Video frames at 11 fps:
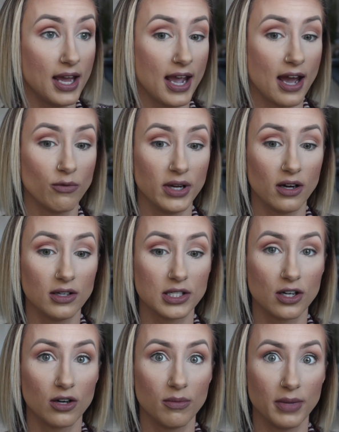And we
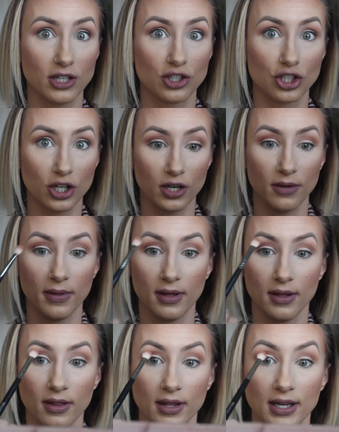also make sure,
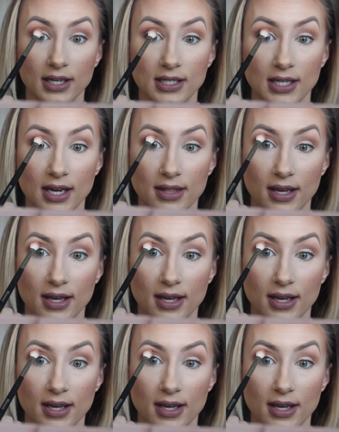like I said,